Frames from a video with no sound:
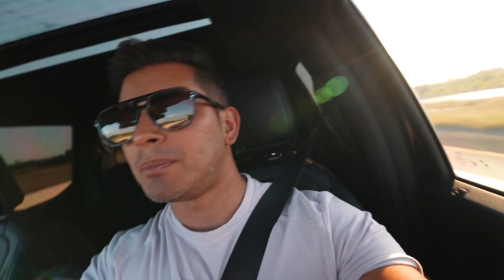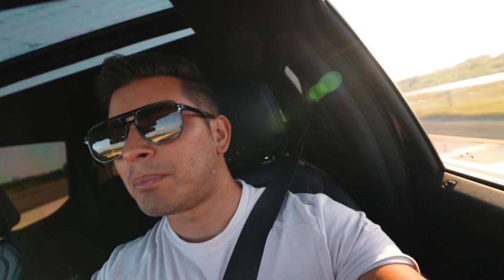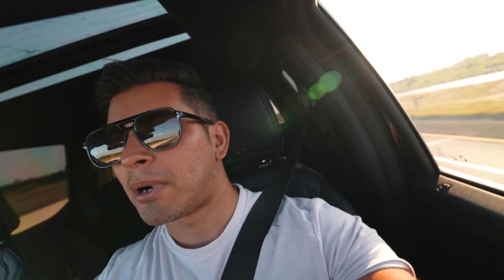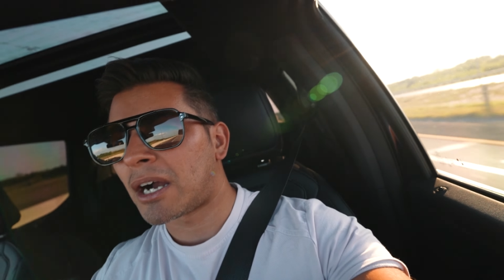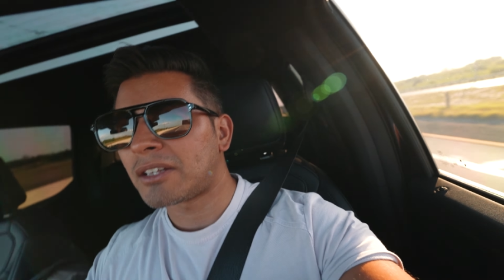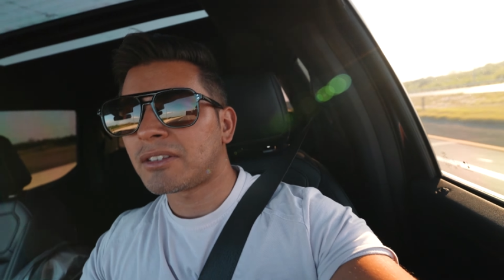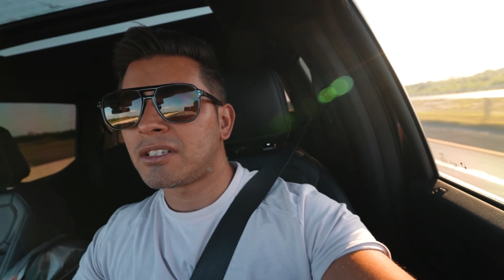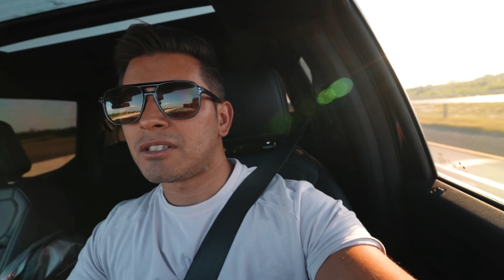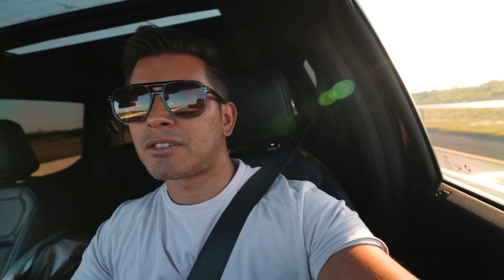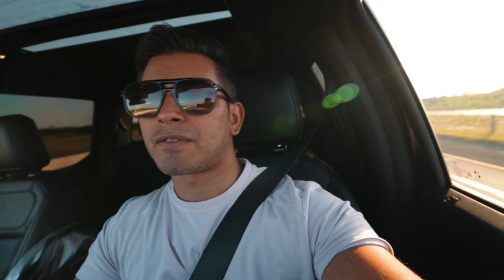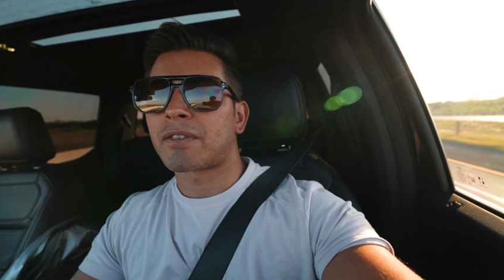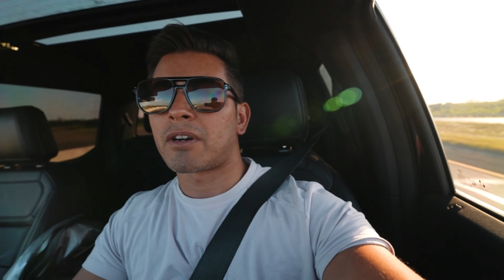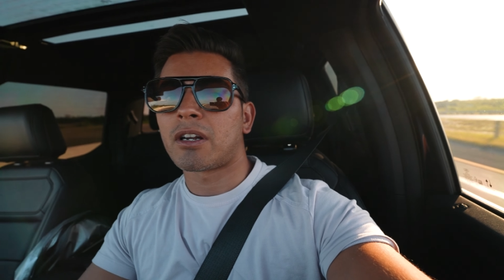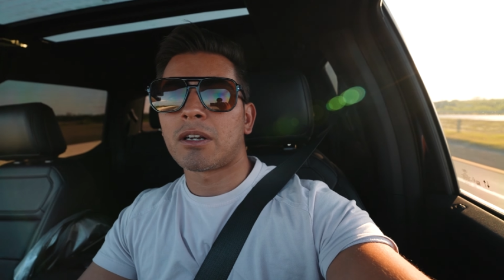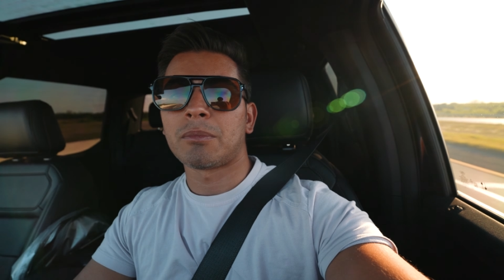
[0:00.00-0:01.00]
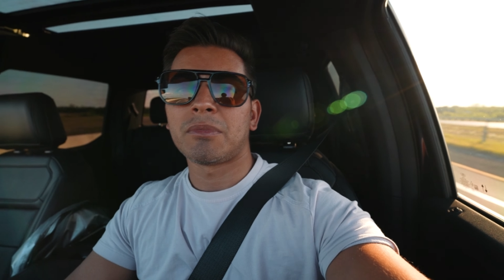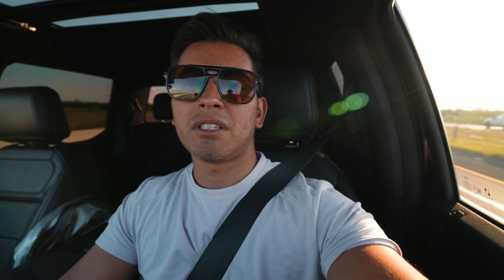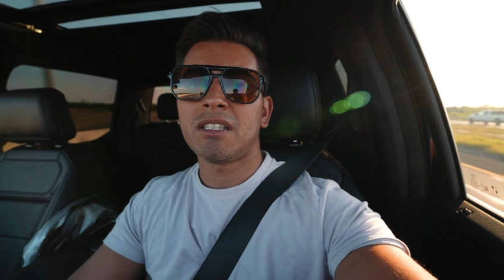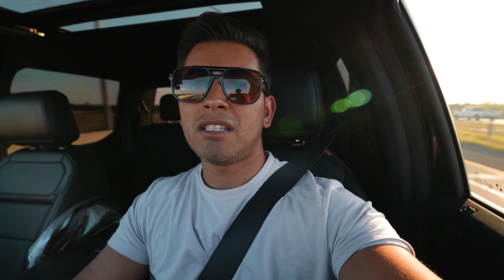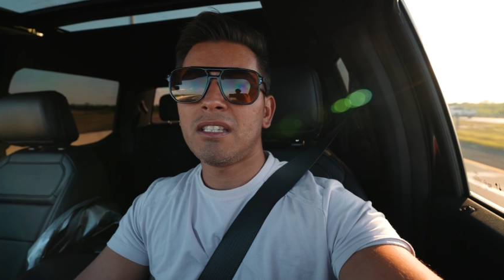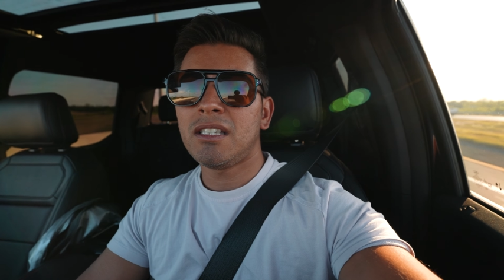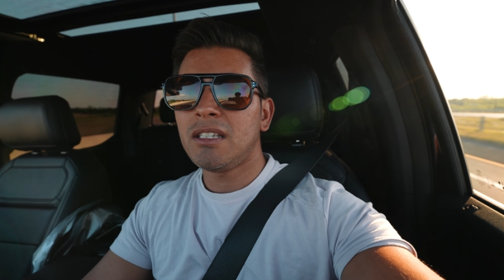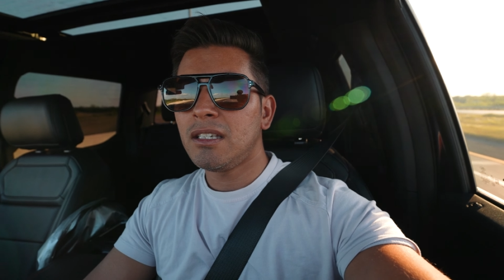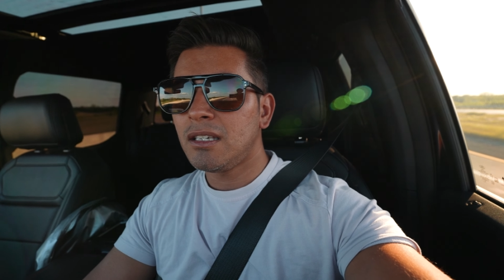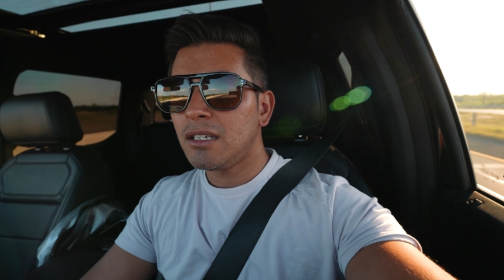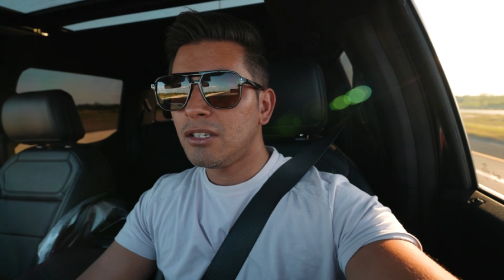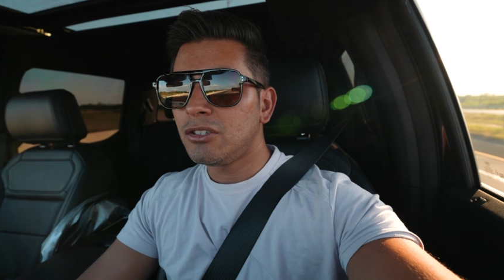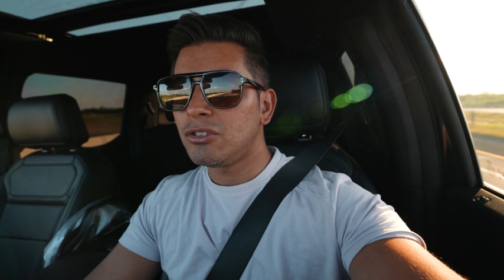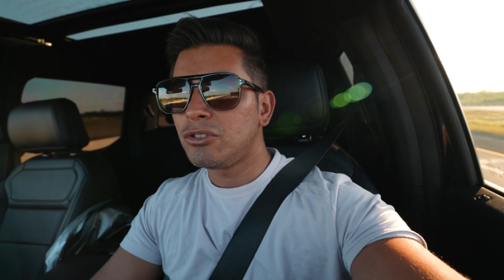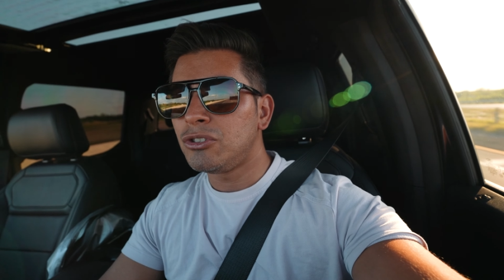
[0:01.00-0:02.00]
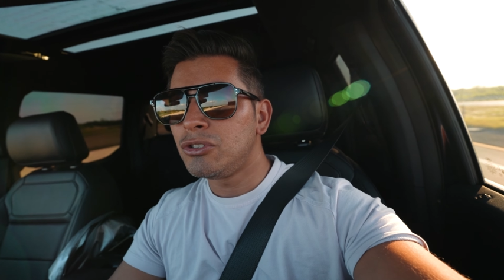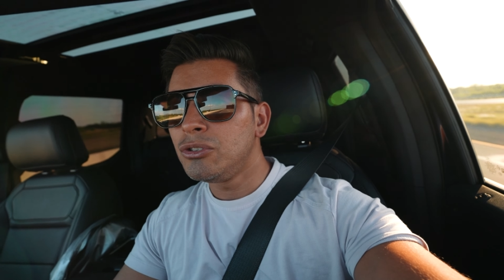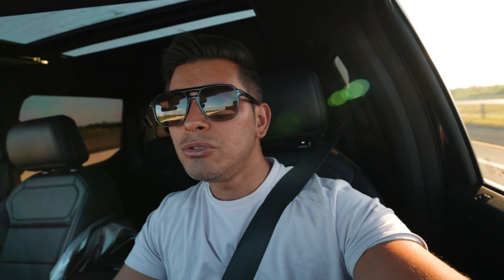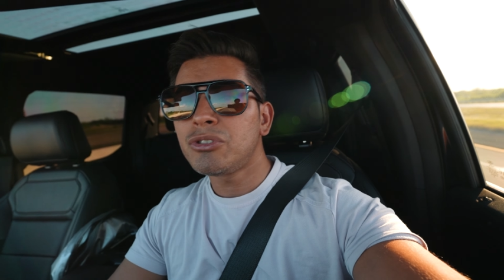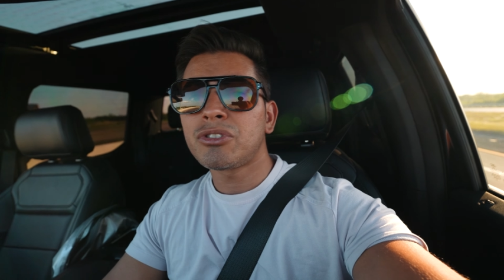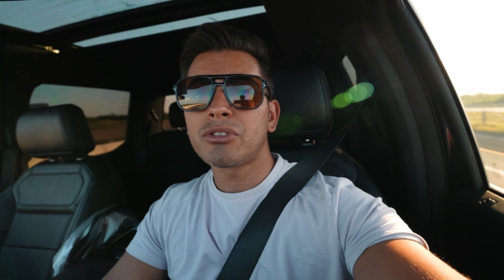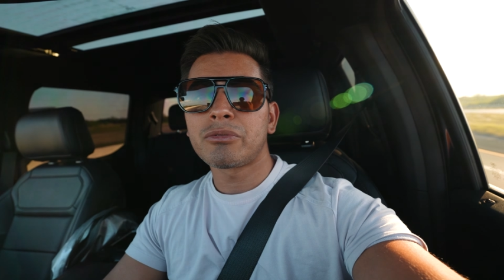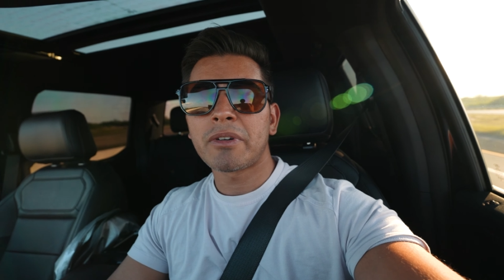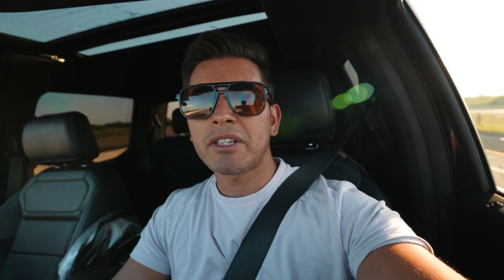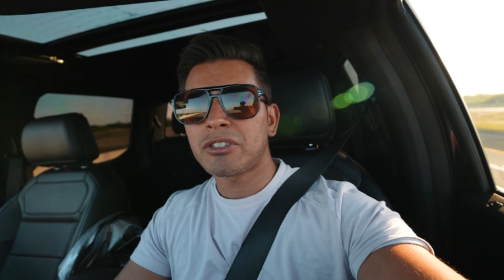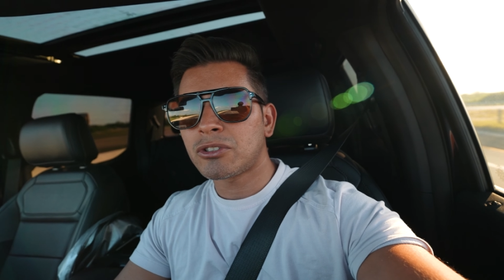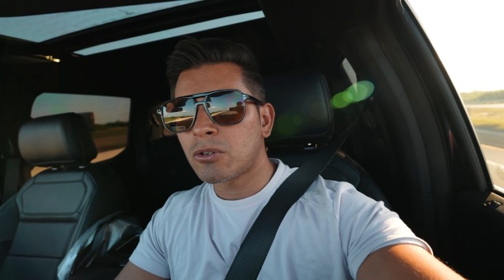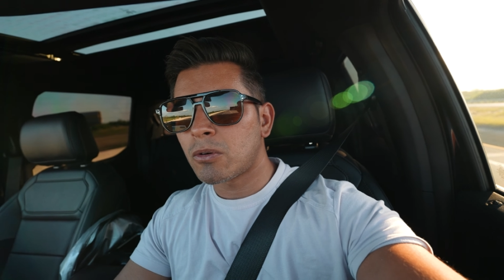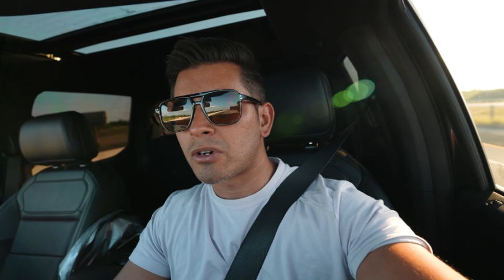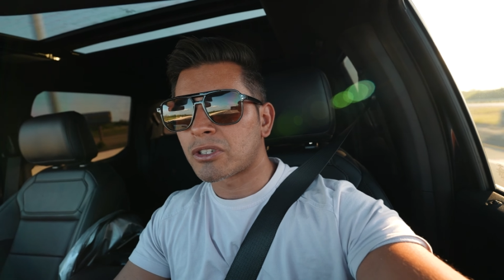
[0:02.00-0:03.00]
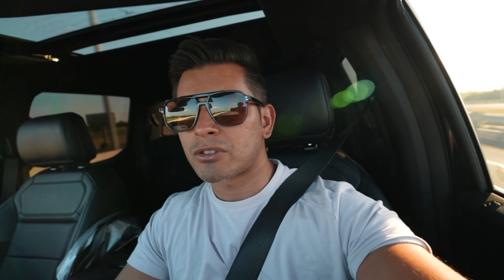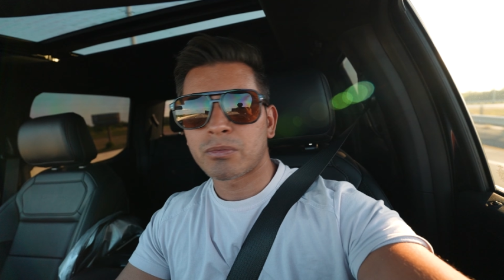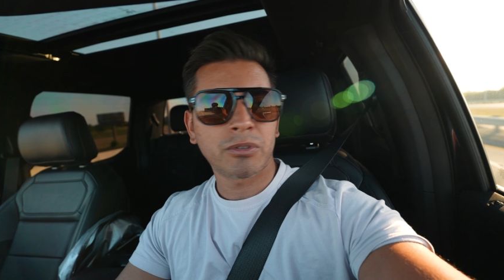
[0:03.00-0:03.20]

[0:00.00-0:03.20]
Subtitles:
bought these from, he used to race Torx,